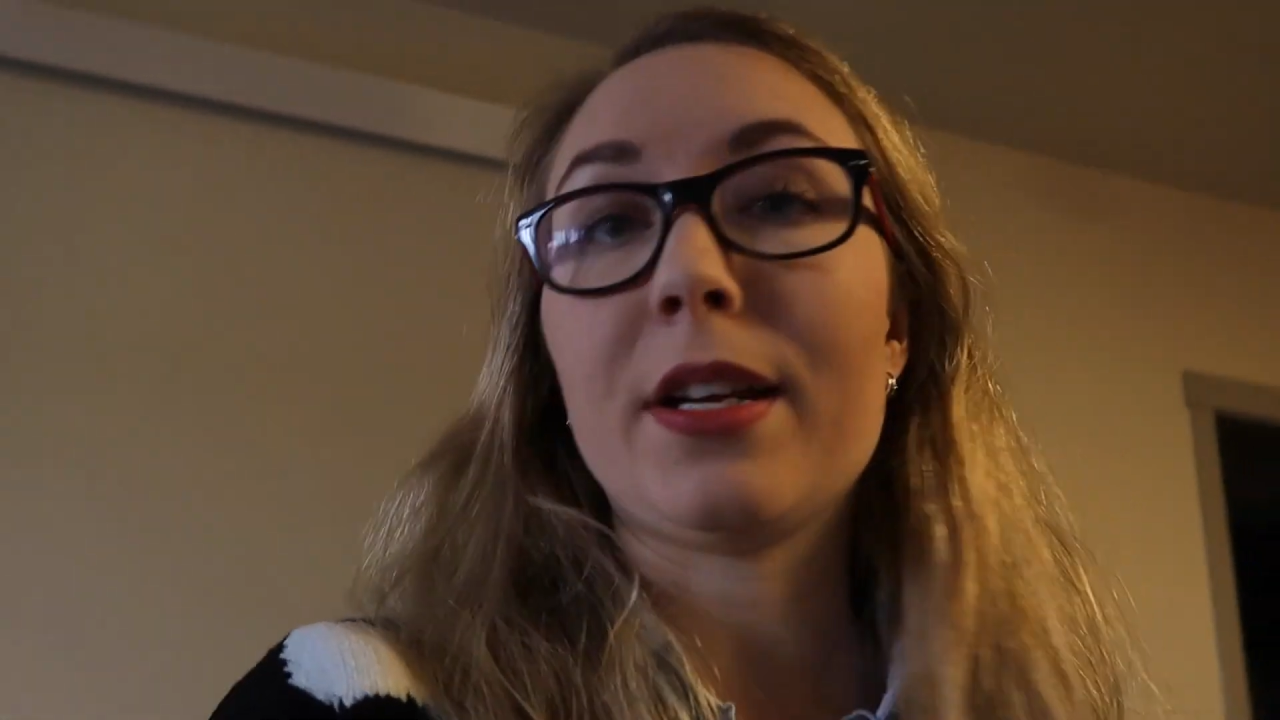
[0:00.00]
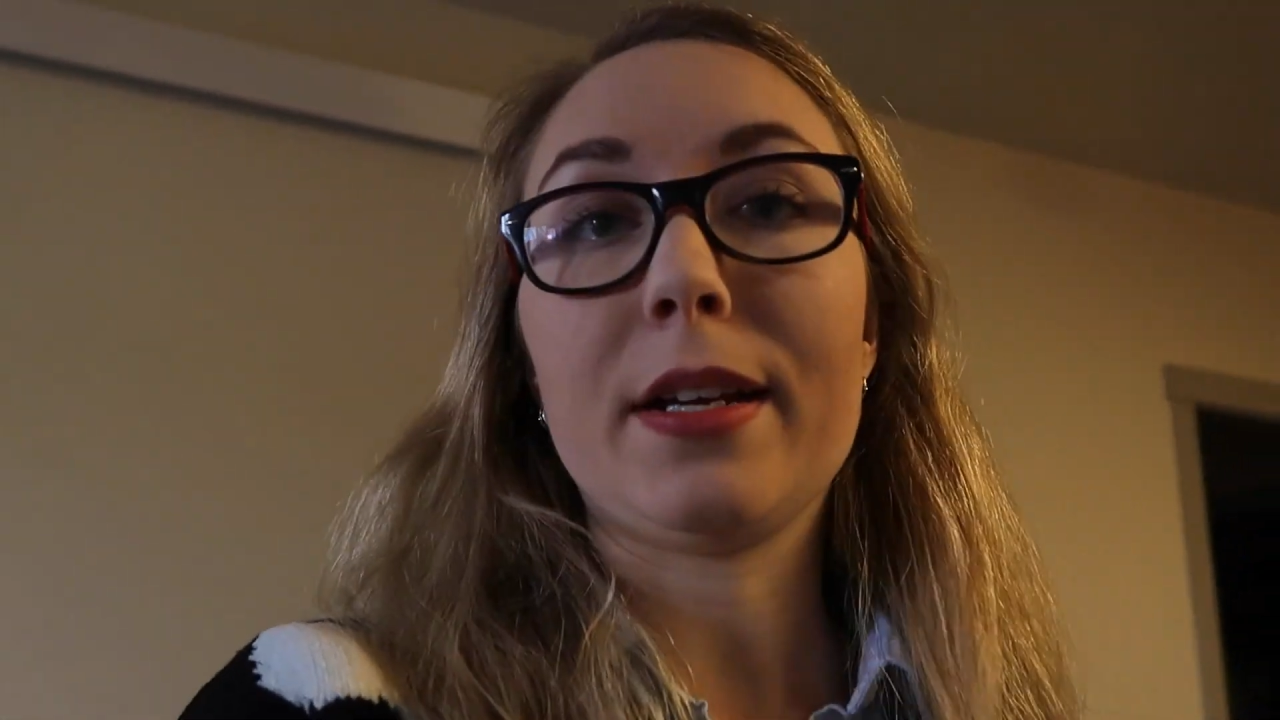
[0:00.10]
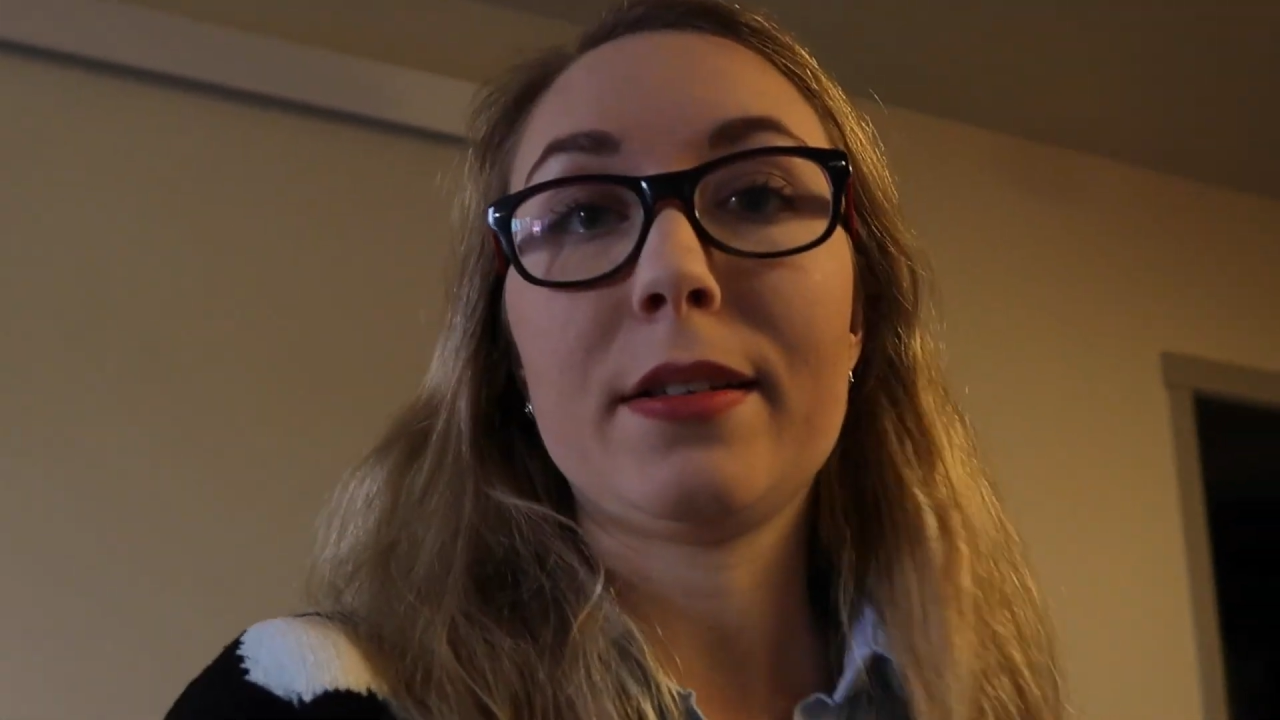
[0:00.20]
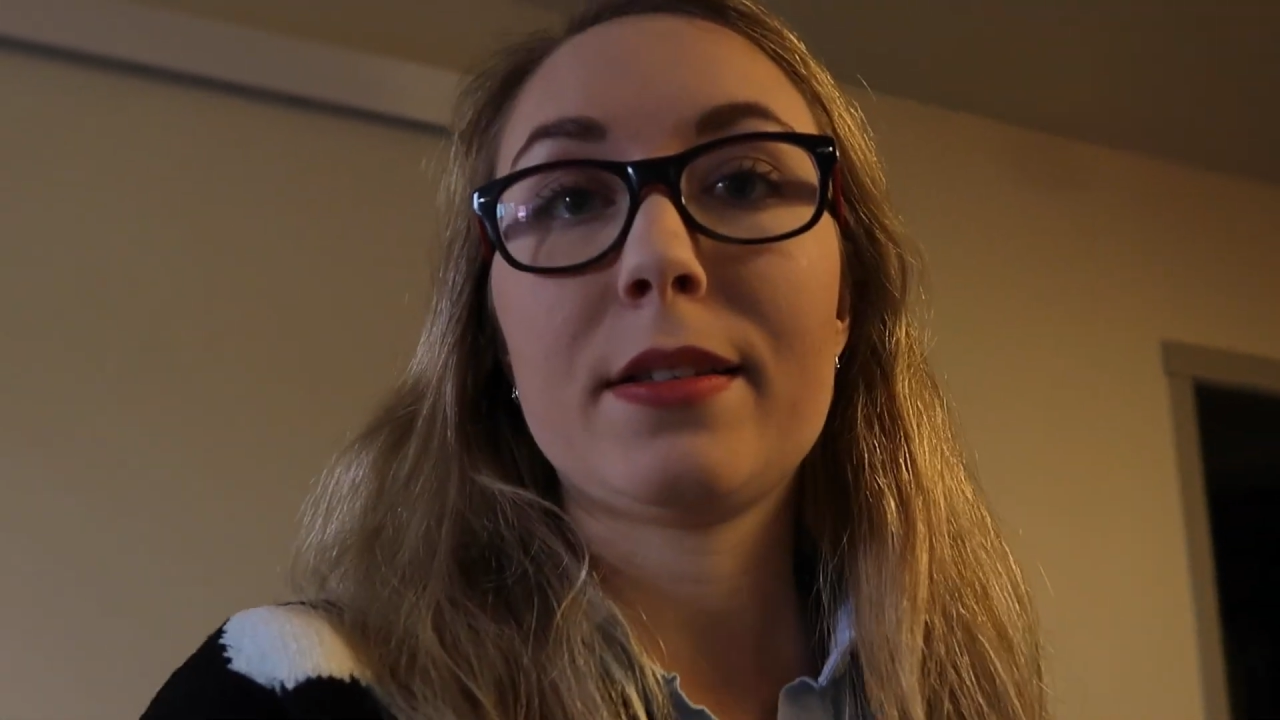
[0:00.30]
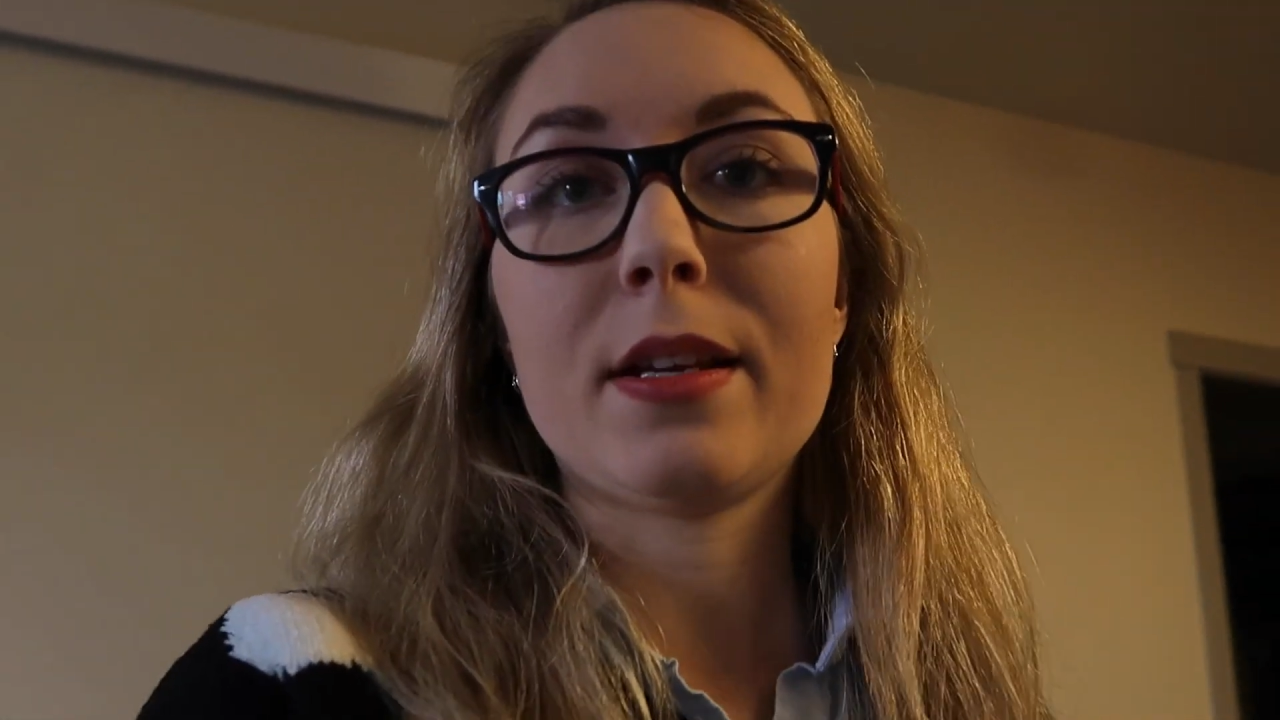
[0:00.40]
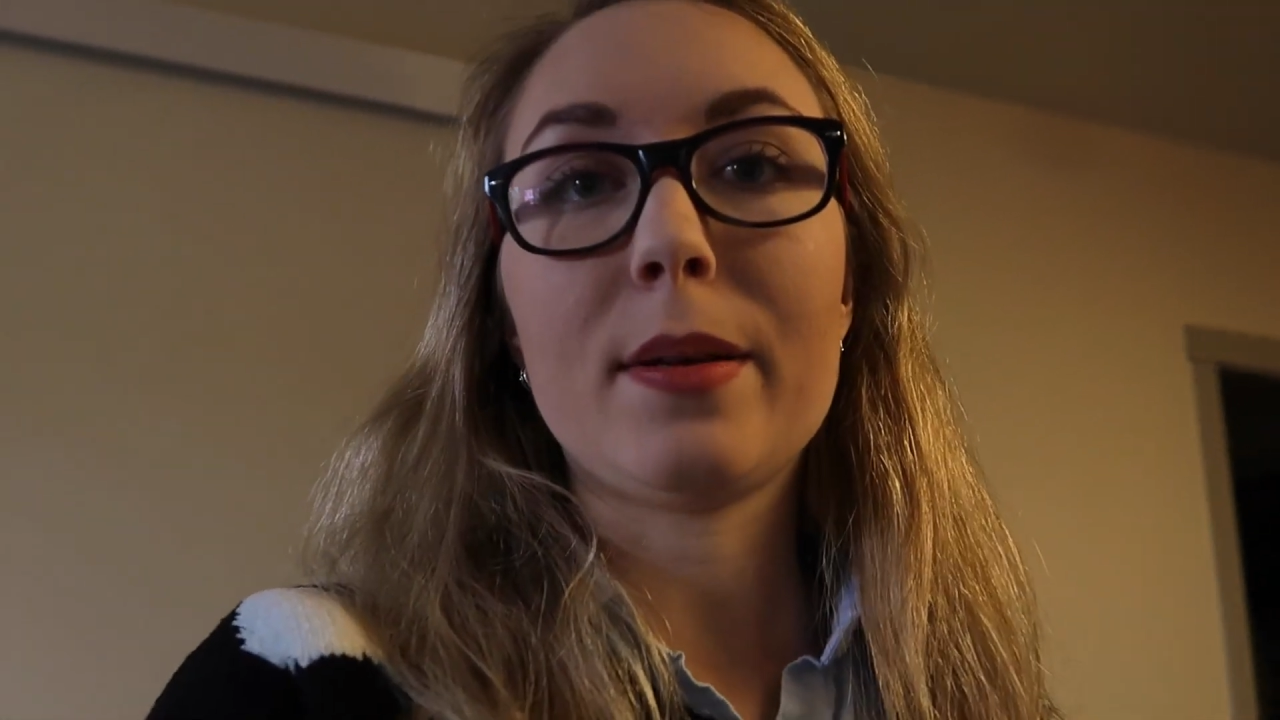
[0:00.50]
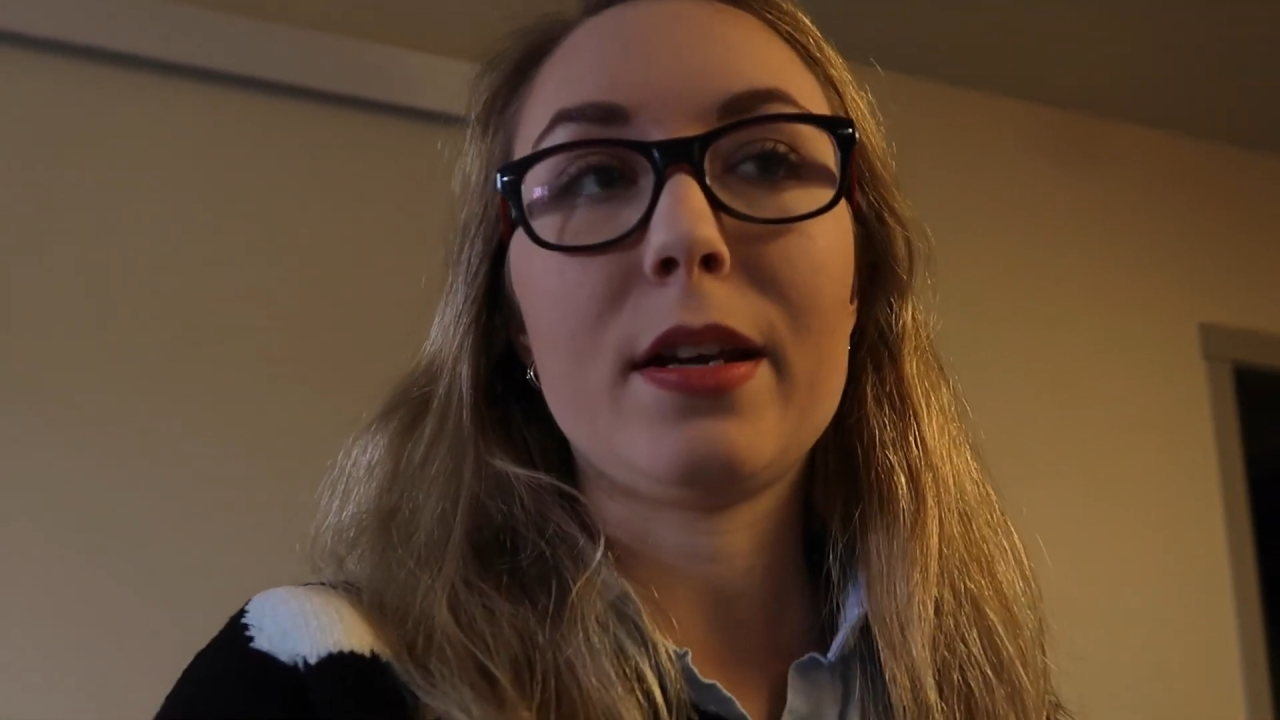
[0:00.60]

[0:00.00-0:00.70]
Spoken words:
nice. I